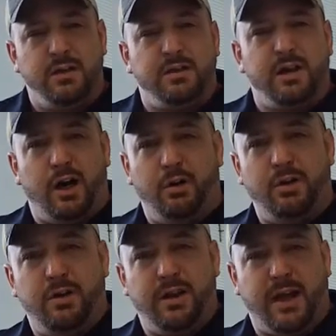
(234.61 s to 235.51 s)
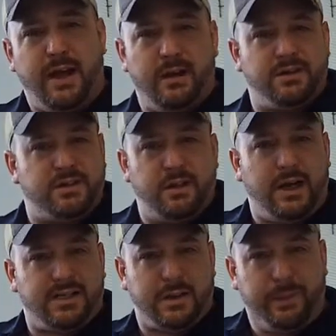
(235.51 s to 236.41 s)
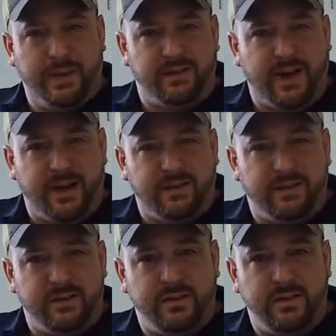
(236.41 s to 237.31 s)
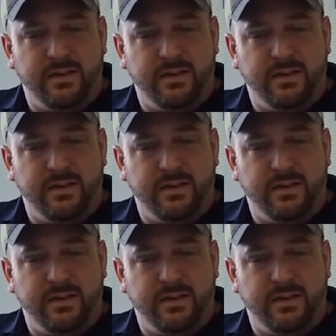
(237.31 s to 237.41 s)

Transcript: the owner of that house still has to pay taxes.